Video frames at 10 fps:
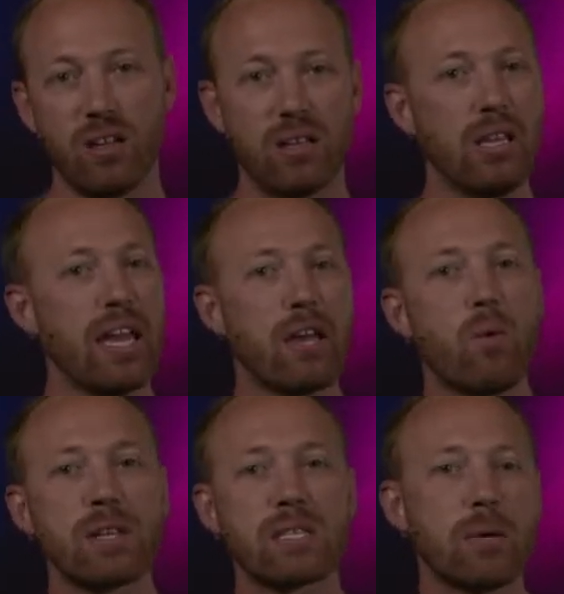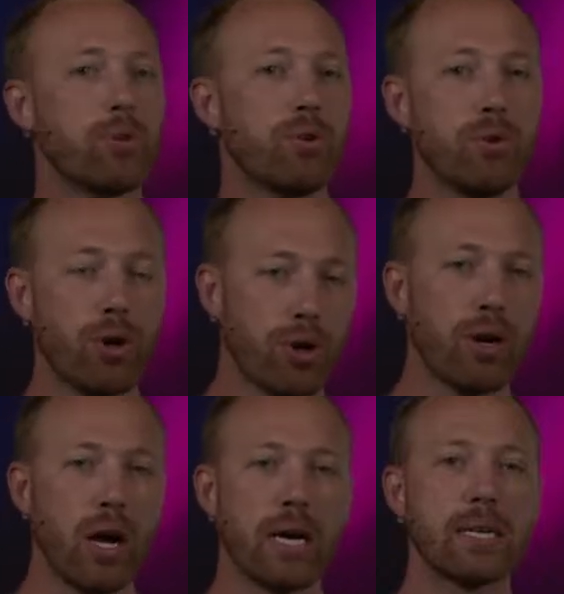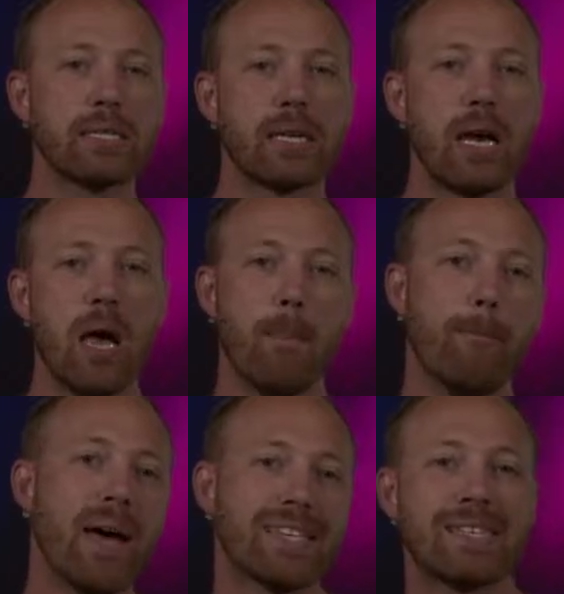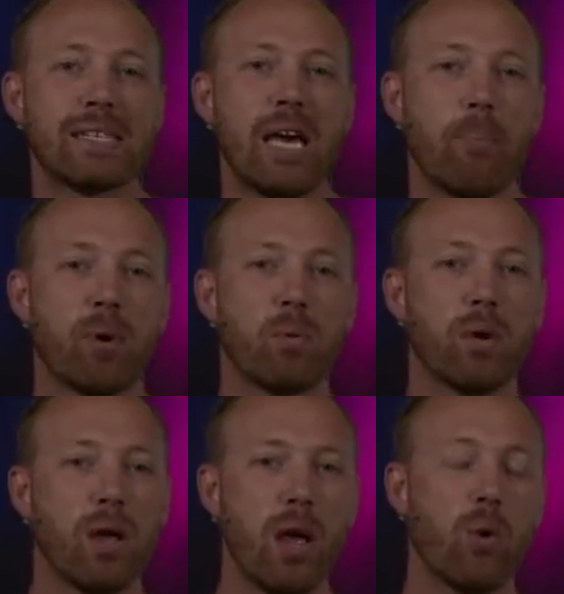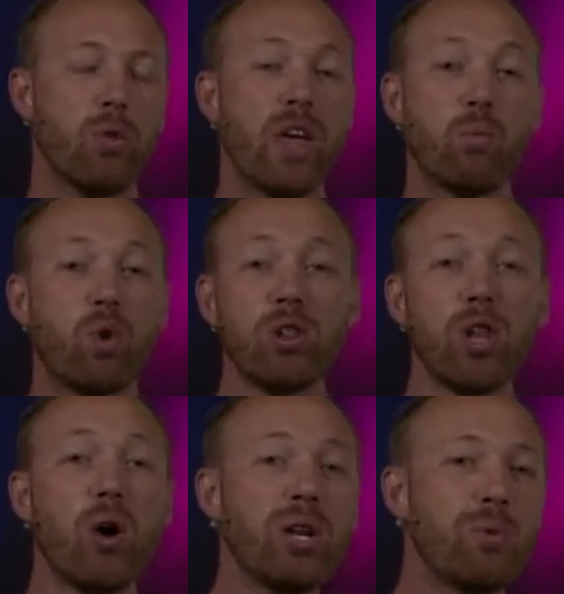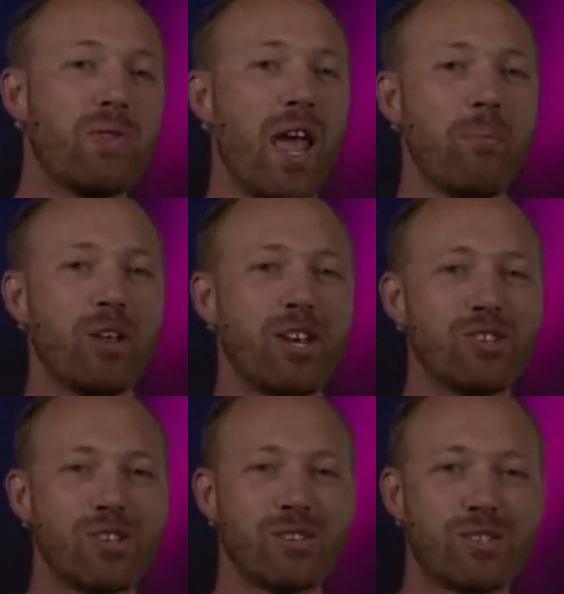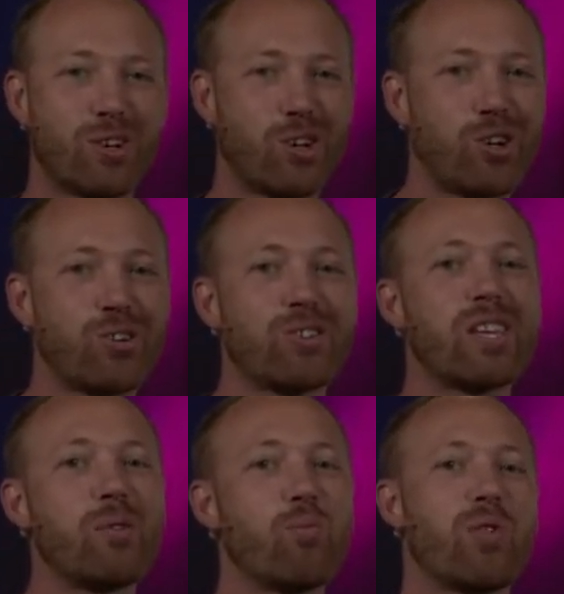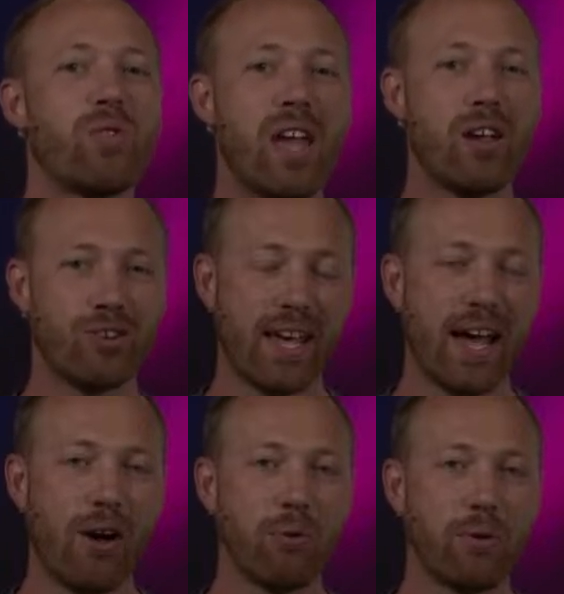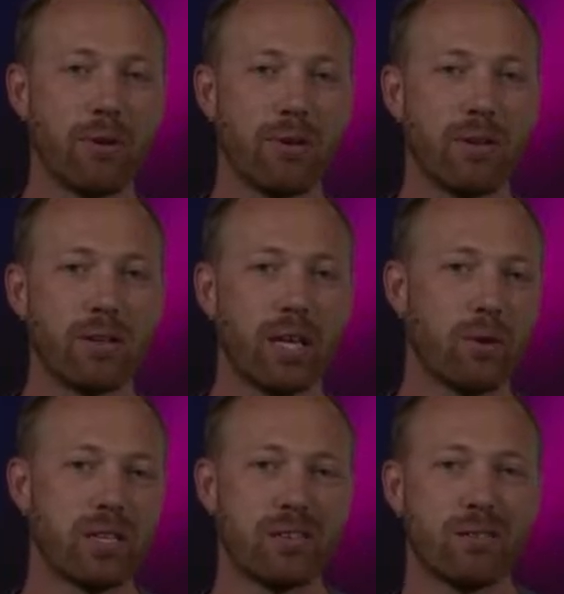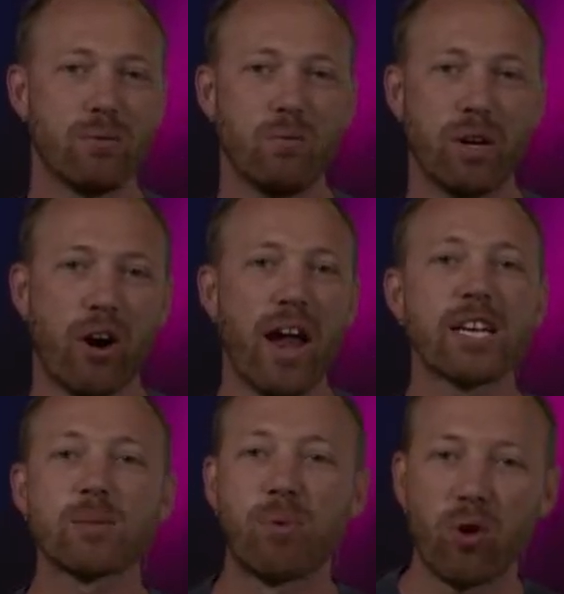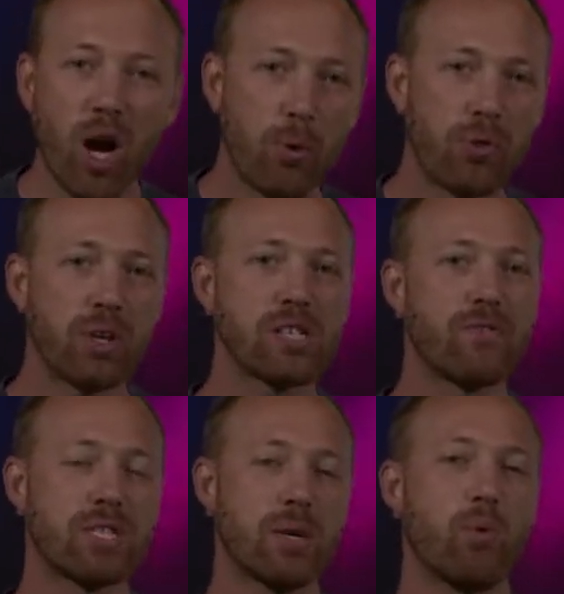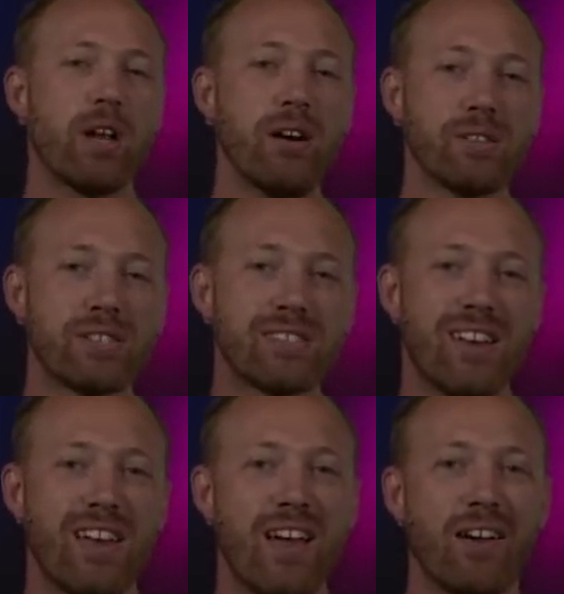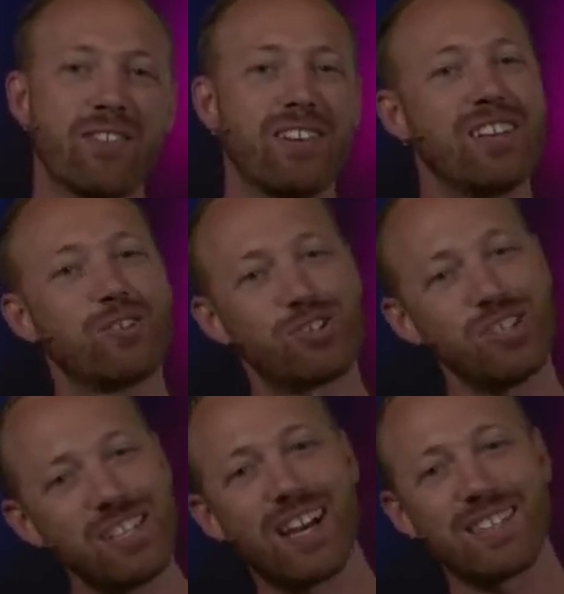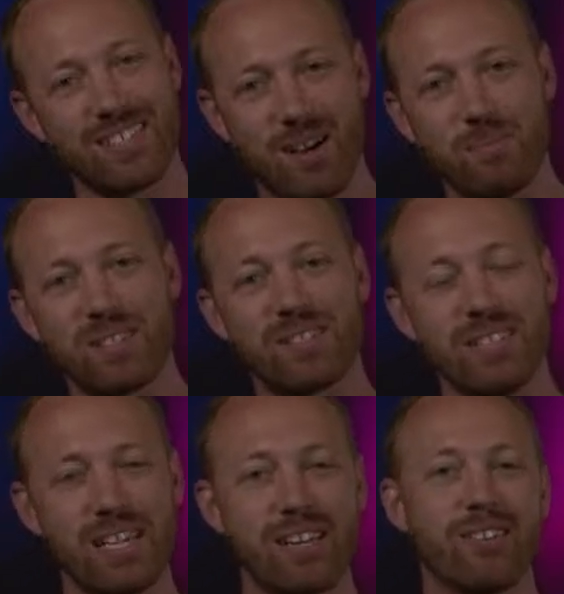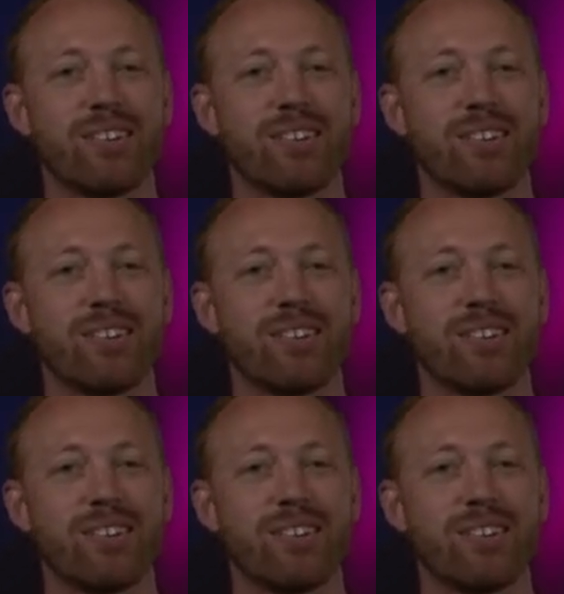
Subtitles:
Like when someone who hurt us messes up and then we're loaded with the ammunition to hurt them when they are down. Like when our ex broke up with us for someone else and then he or she got dumped later.